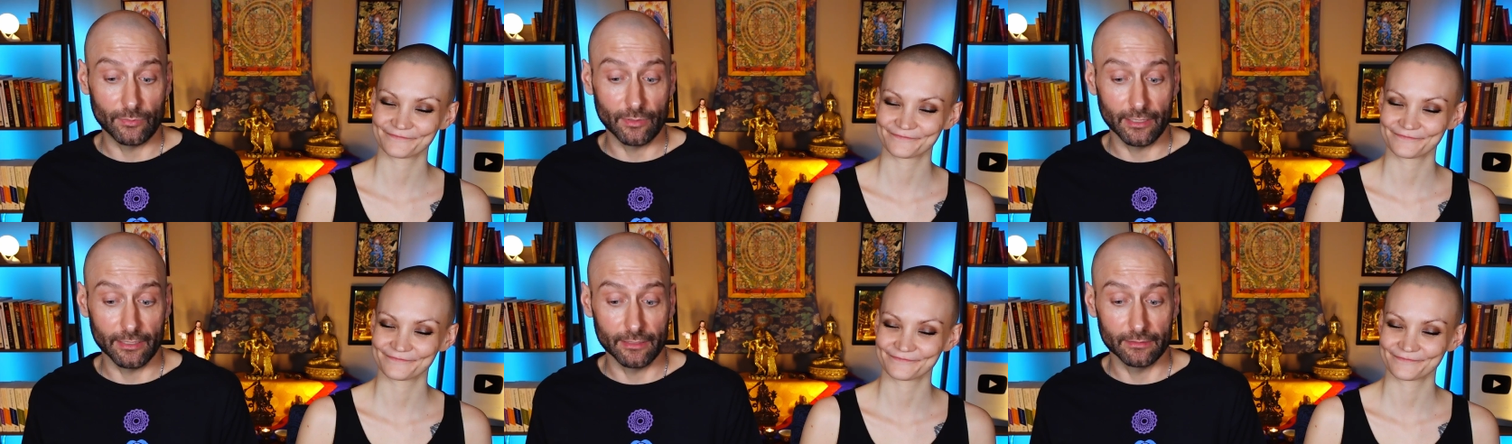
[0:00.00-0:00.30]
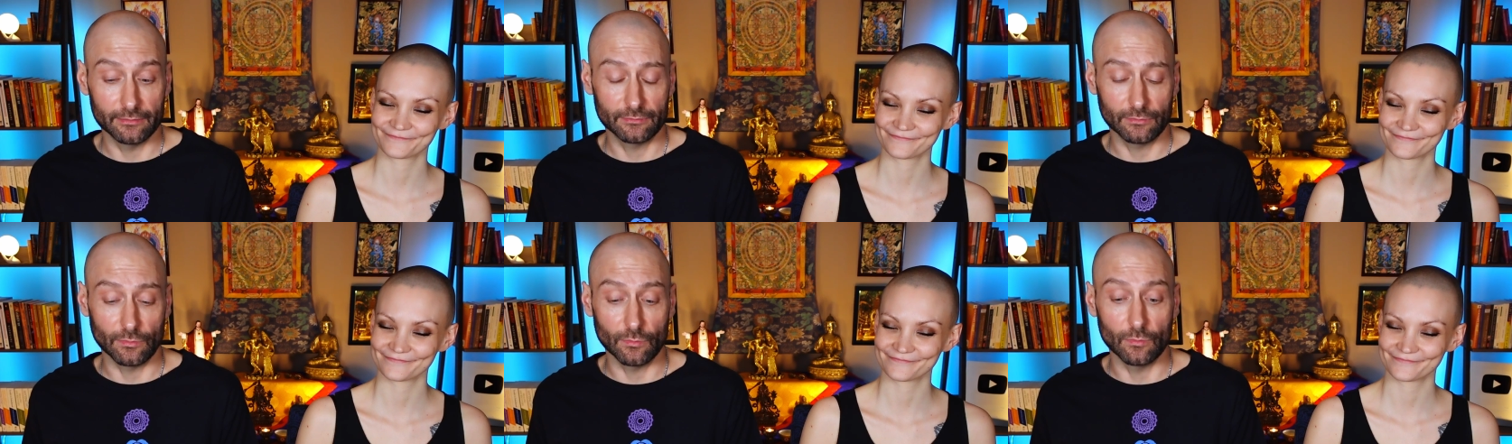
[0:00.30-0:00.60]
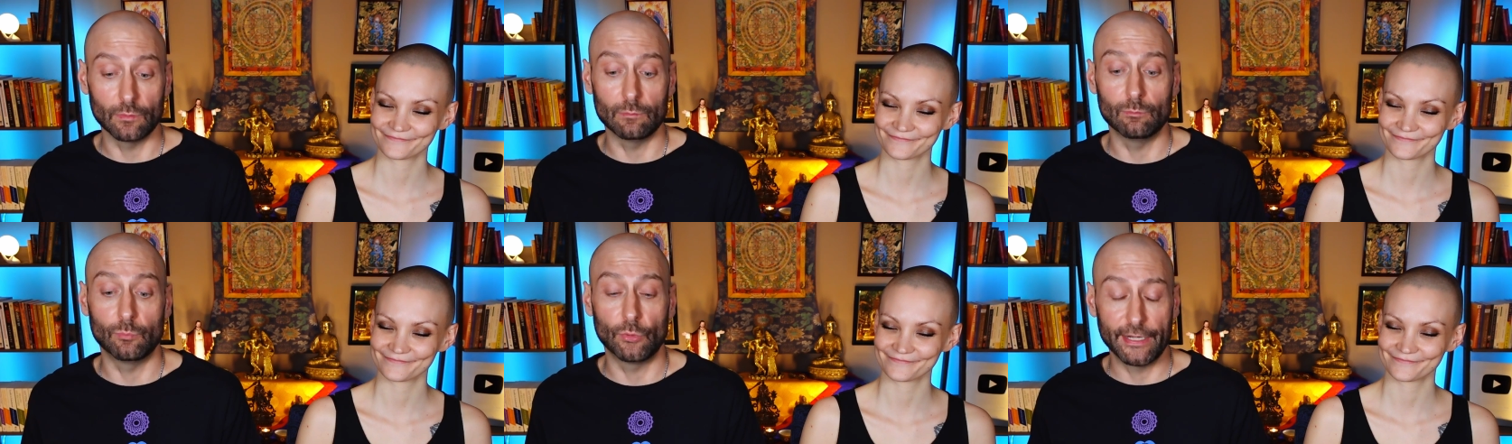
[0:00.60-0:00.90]
Speaker 1: right?
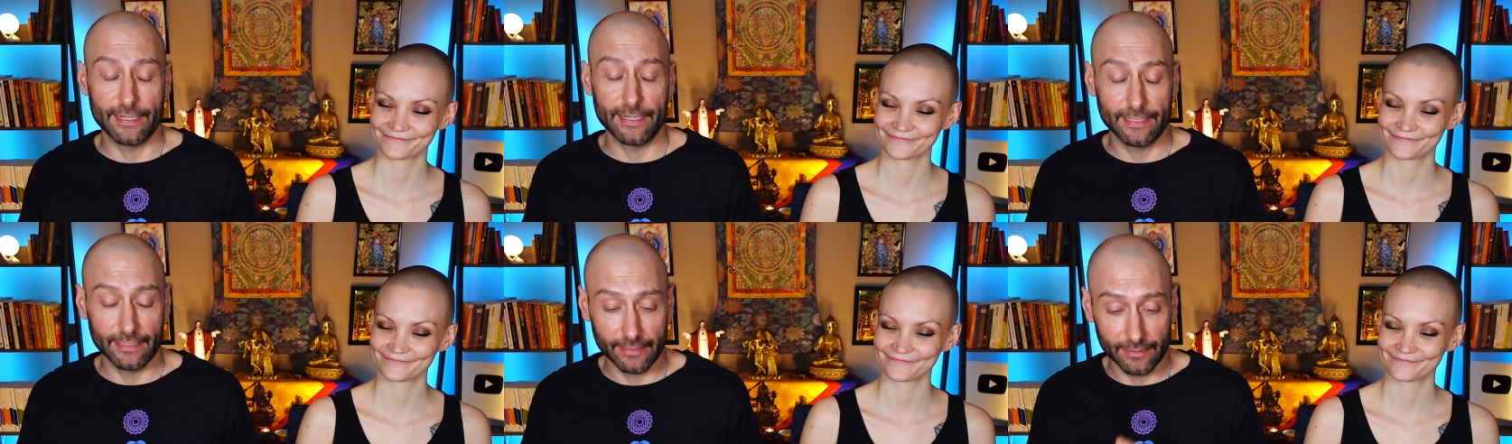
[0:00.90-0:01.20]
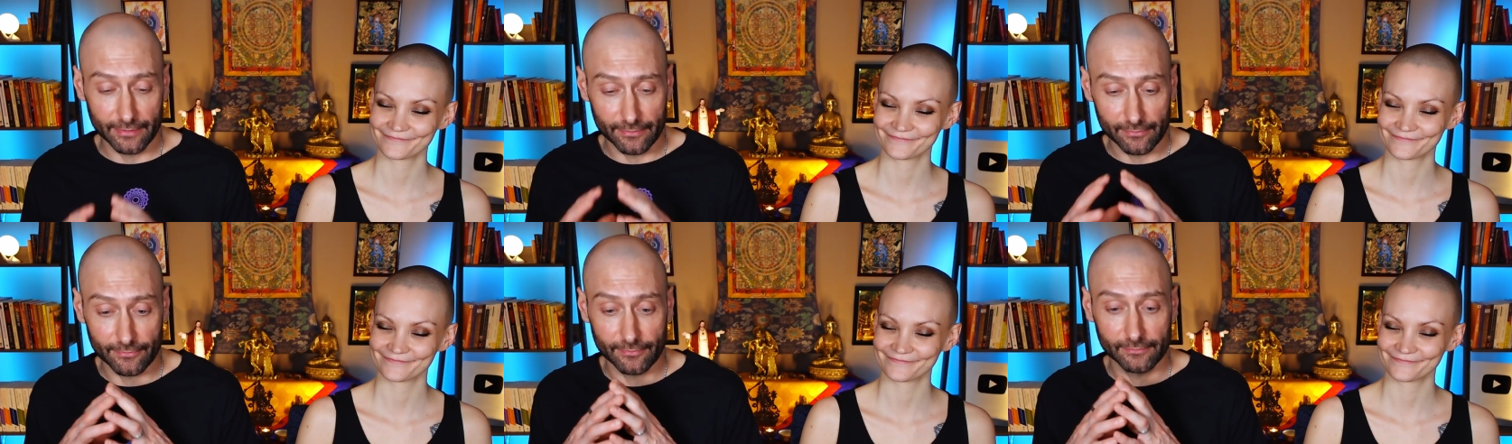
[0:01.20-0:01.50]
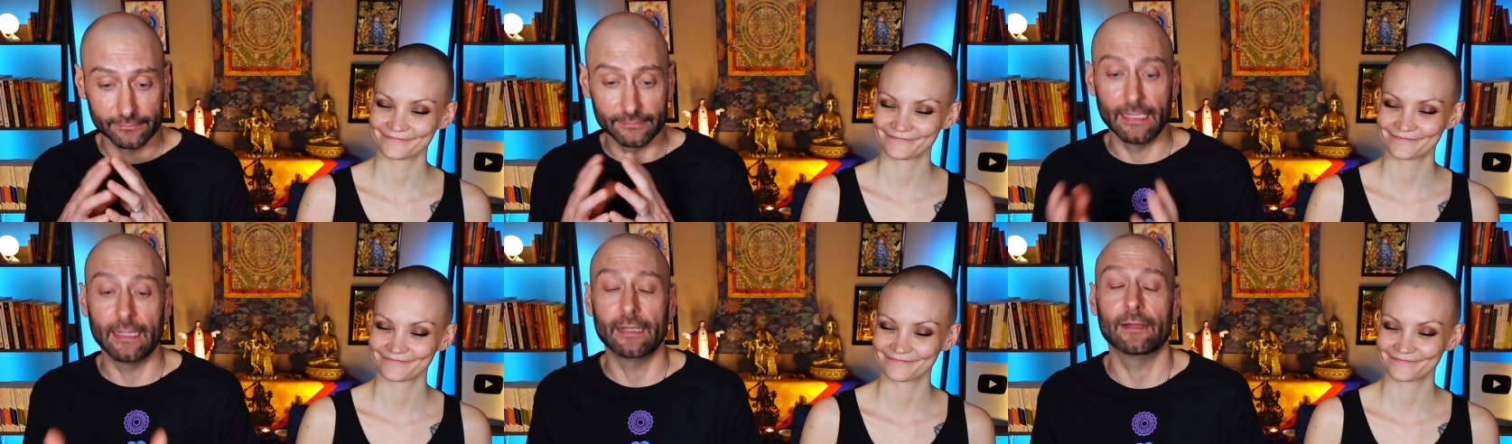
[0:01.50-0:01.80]
So breaking it all
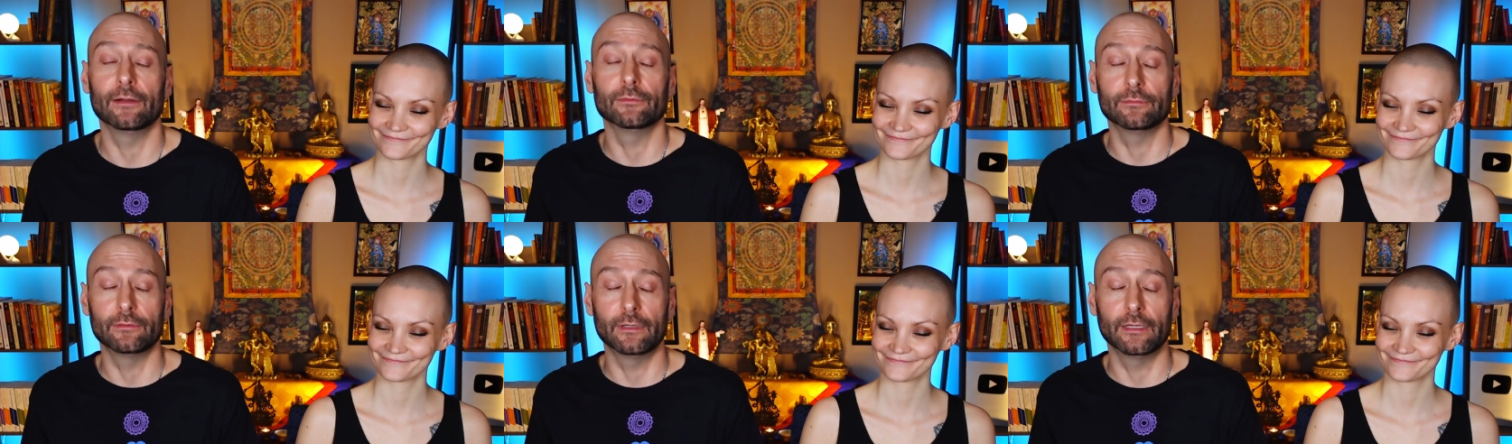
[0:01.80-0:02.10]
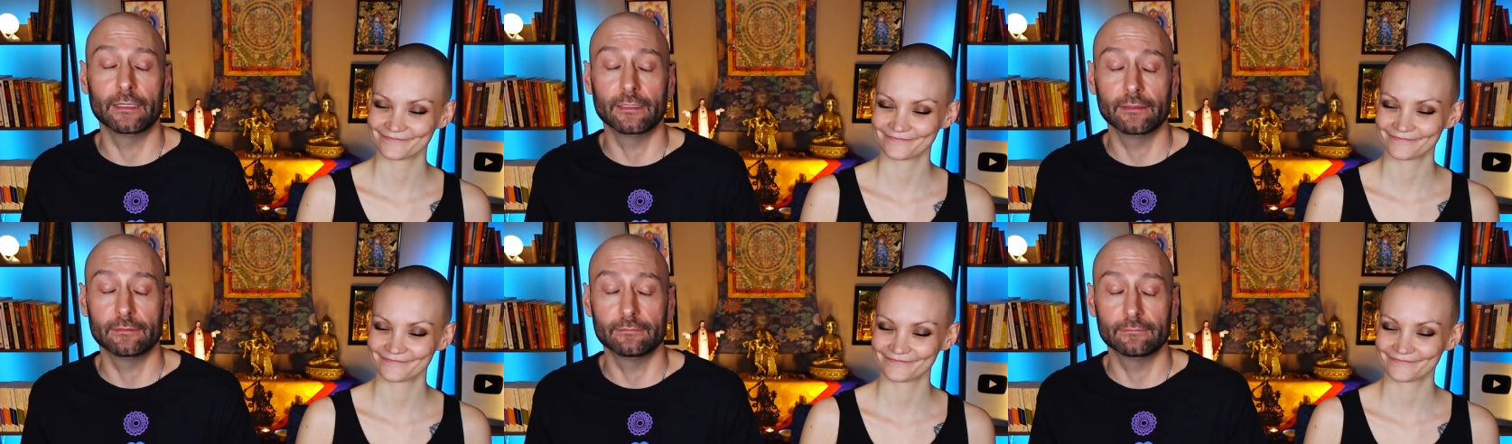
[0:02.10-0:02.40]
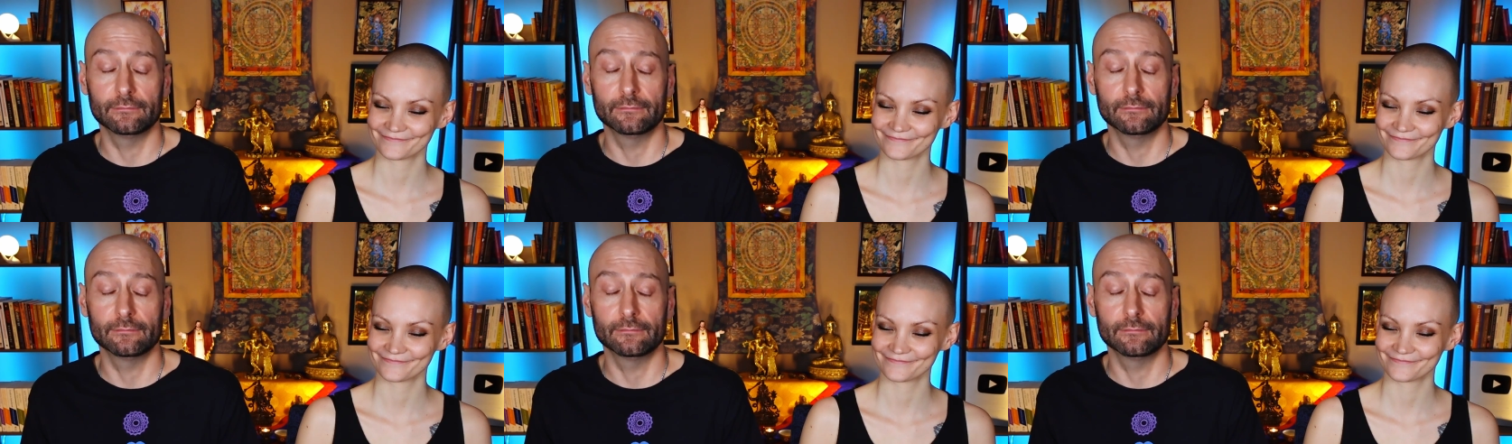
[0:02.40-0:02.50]
down, right?